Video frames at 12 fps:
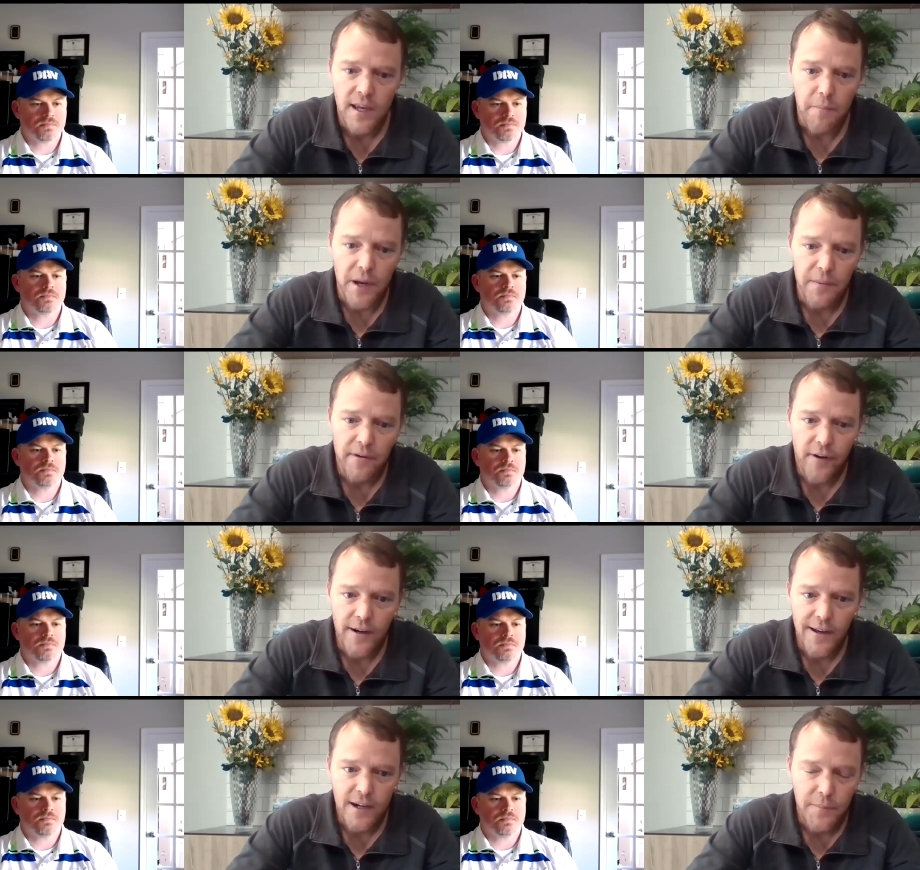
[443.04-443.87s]
Speaker 1: and maybe
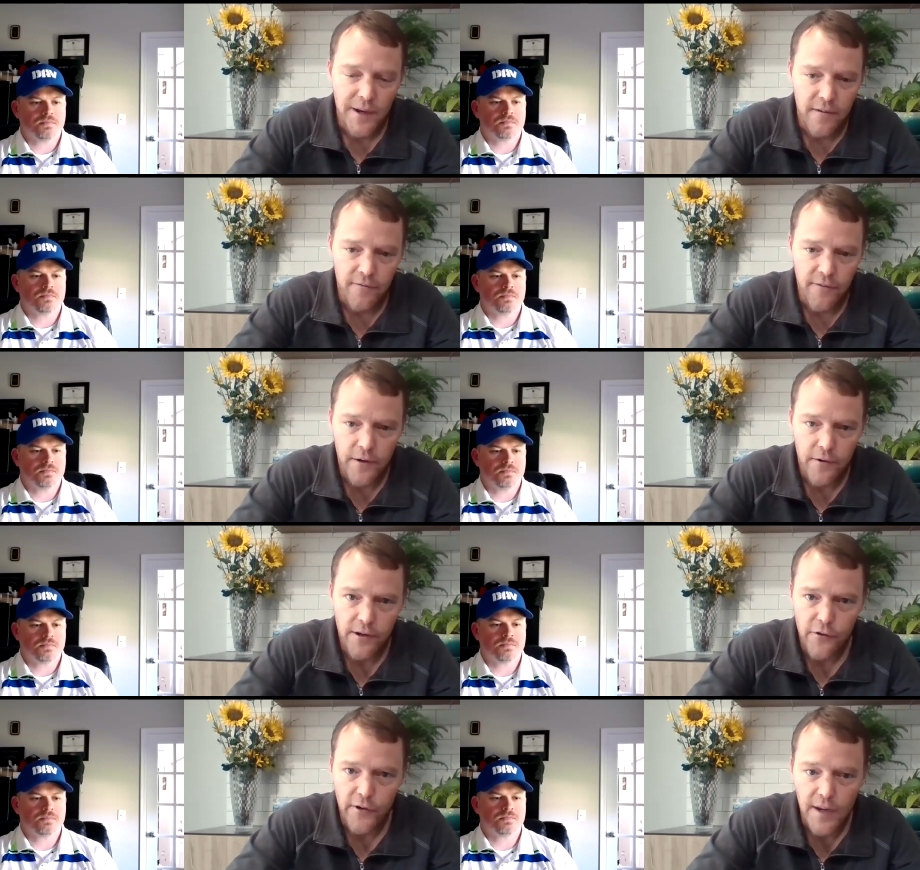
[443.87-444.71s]
find out about a veteran
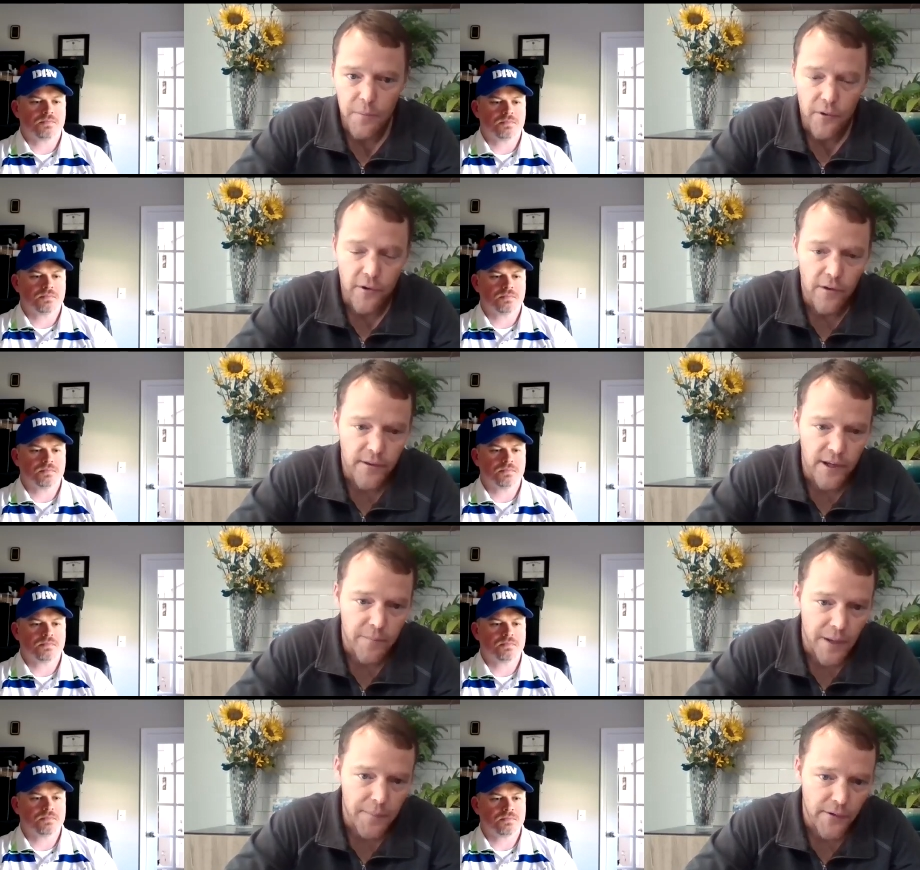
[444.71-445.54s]
in your neighborhood that you
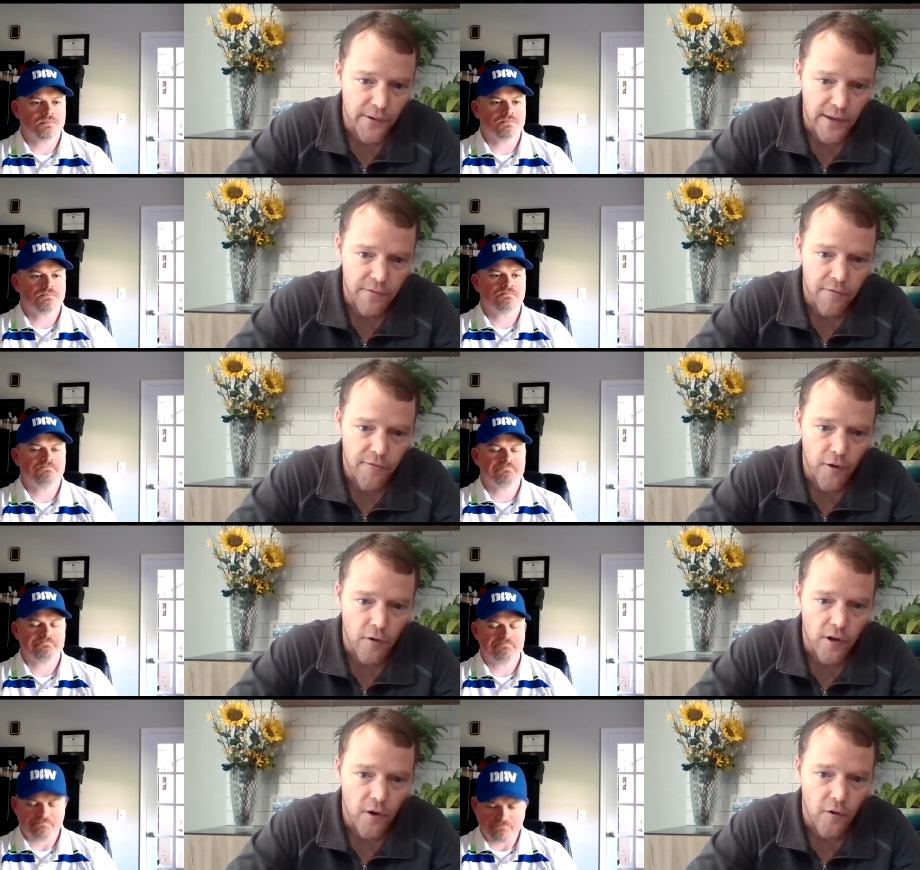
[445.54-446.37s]
might be able to give a
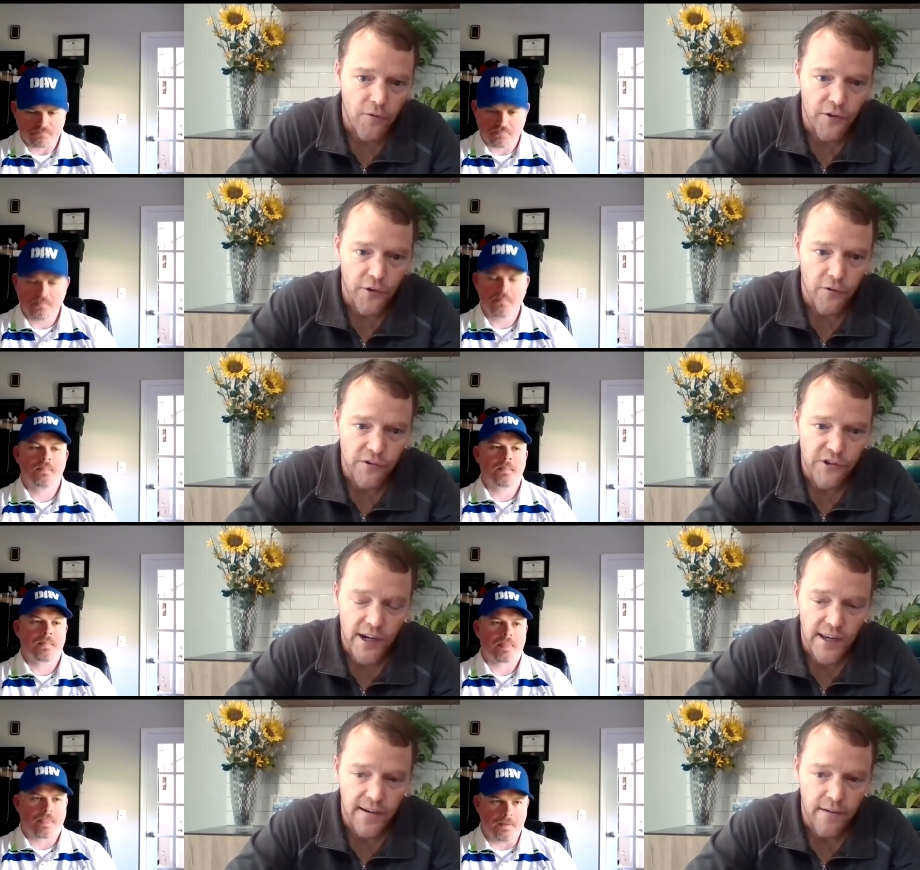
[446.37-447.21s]
phone call to,
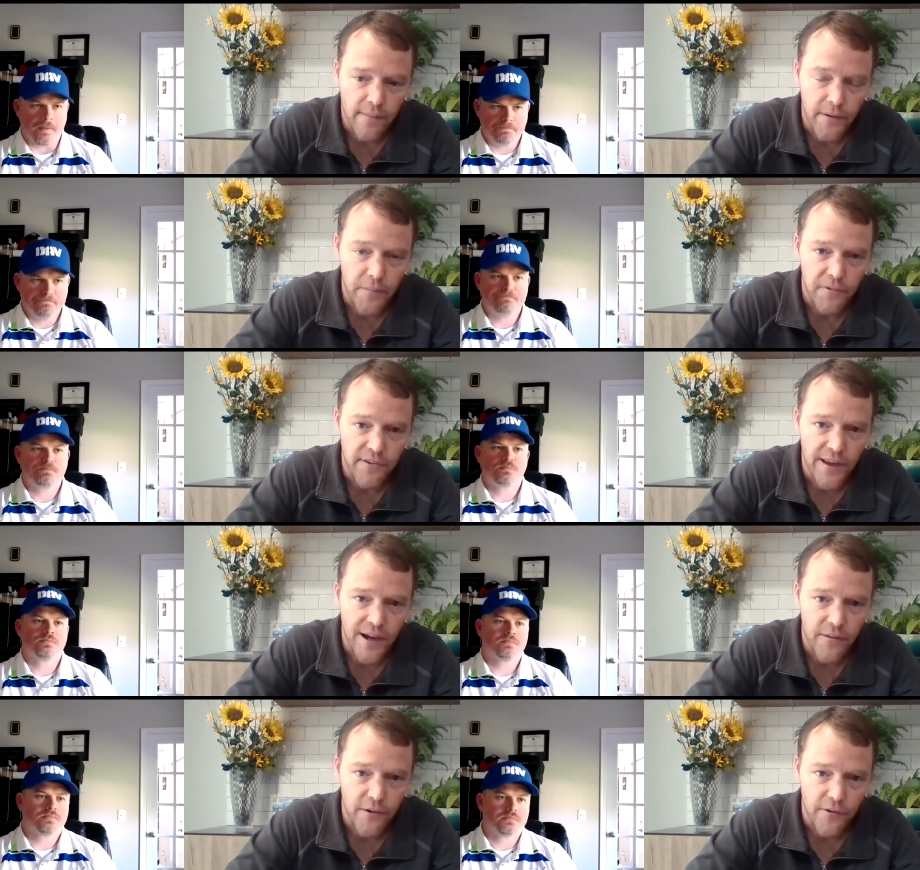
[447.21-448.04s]
check in on them, see
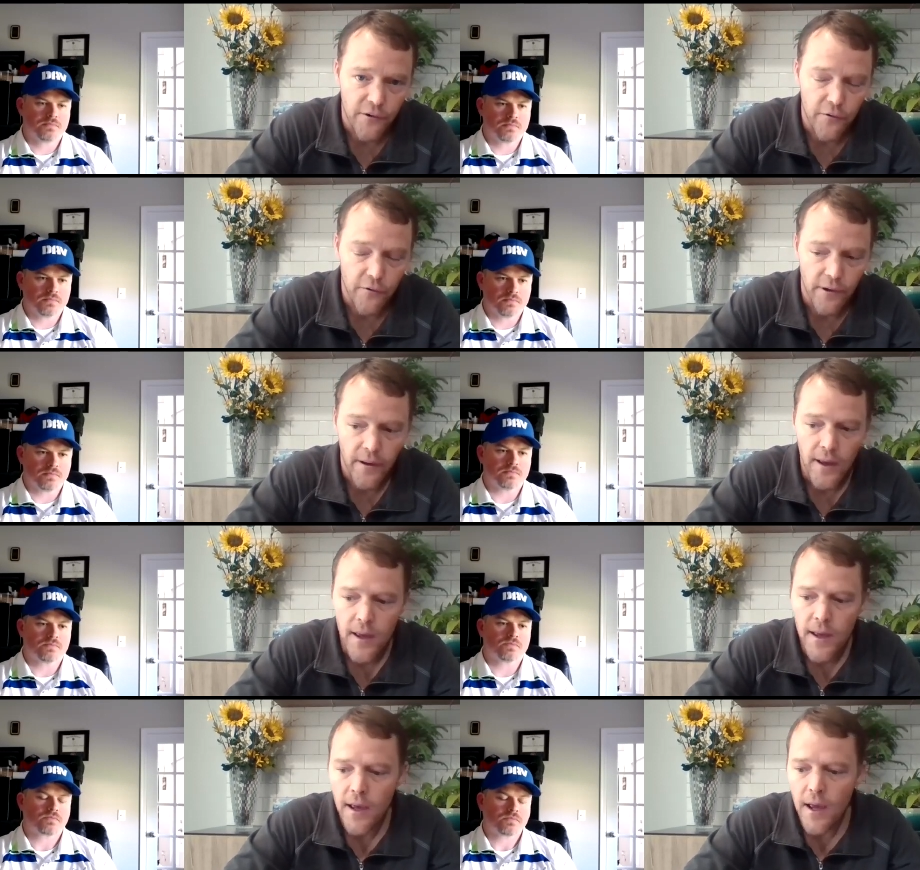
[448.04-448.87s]
how they're doing.
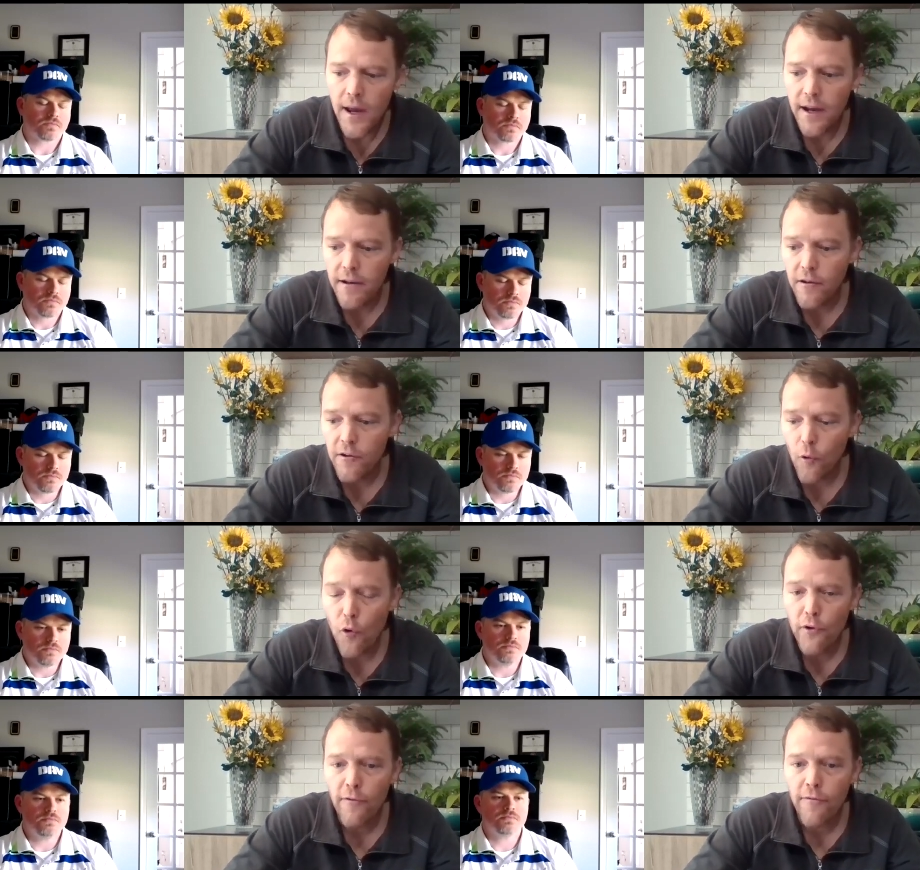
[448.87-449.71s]
And in
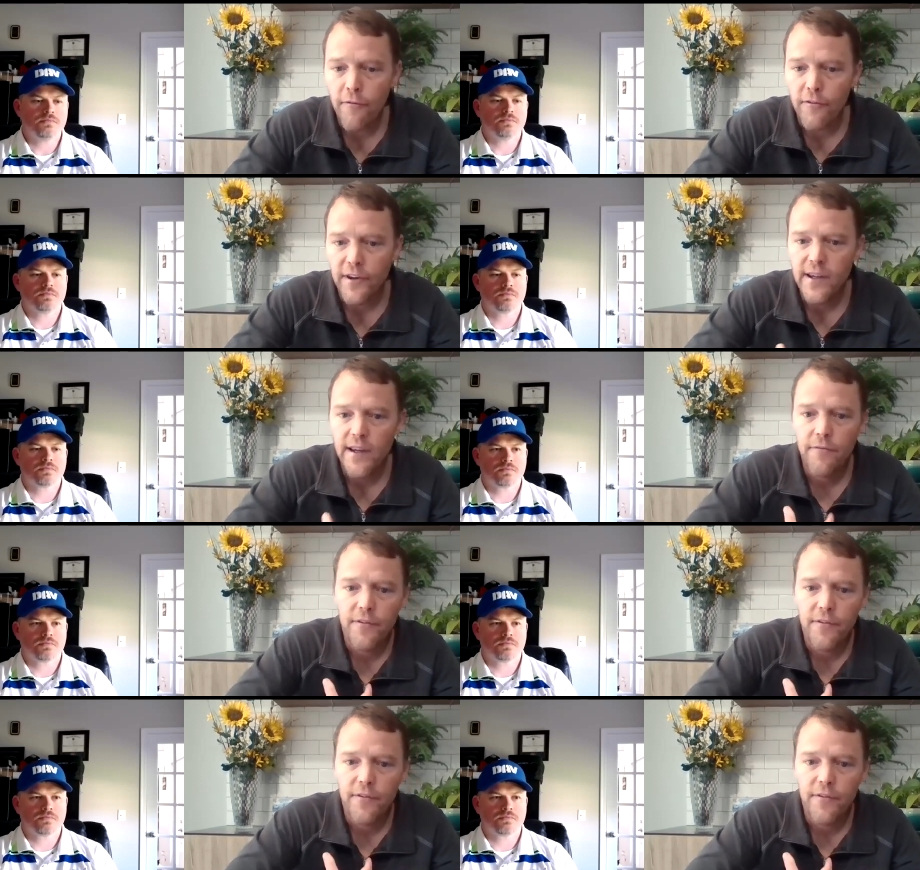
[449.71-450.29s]
order for D A